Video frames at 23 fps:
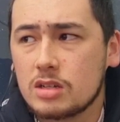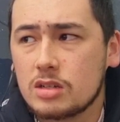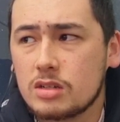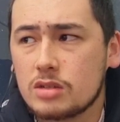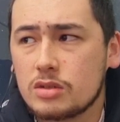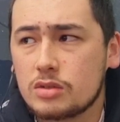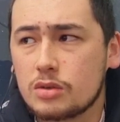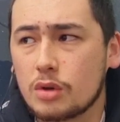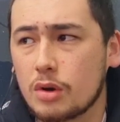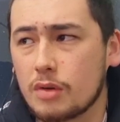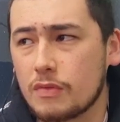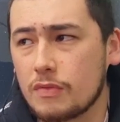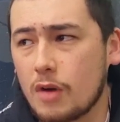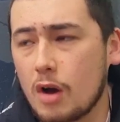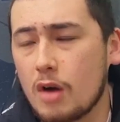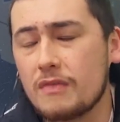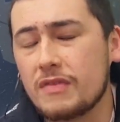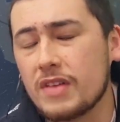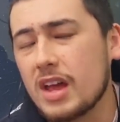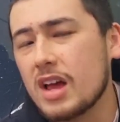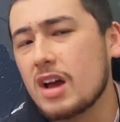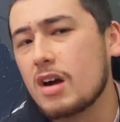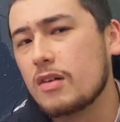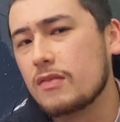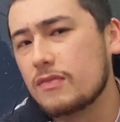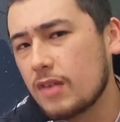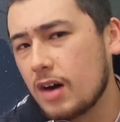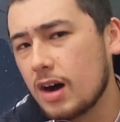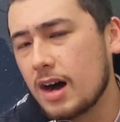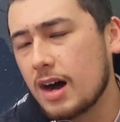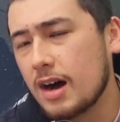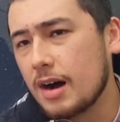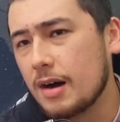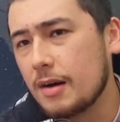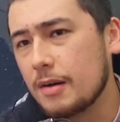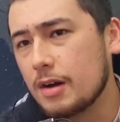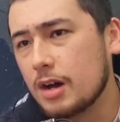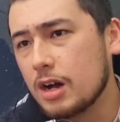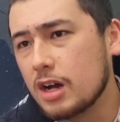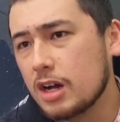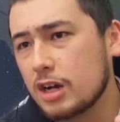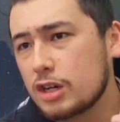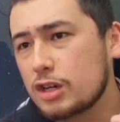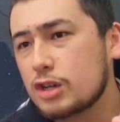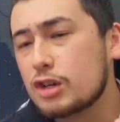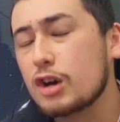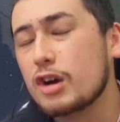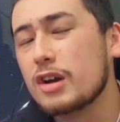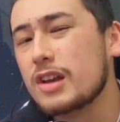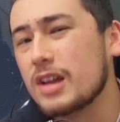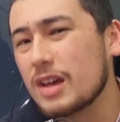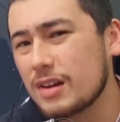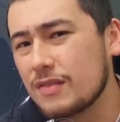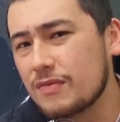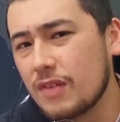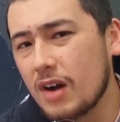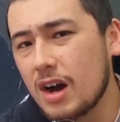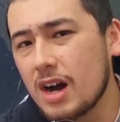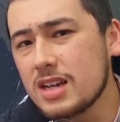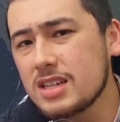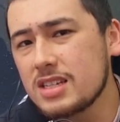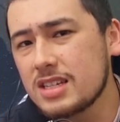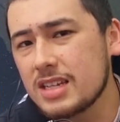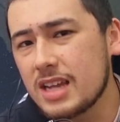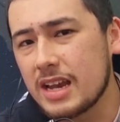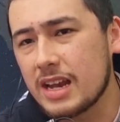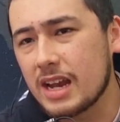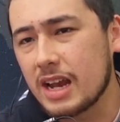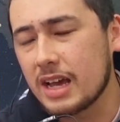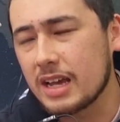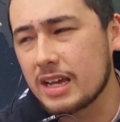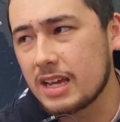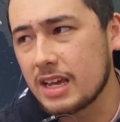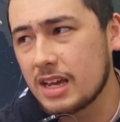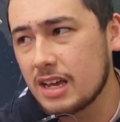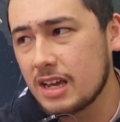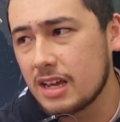sort of good advice and like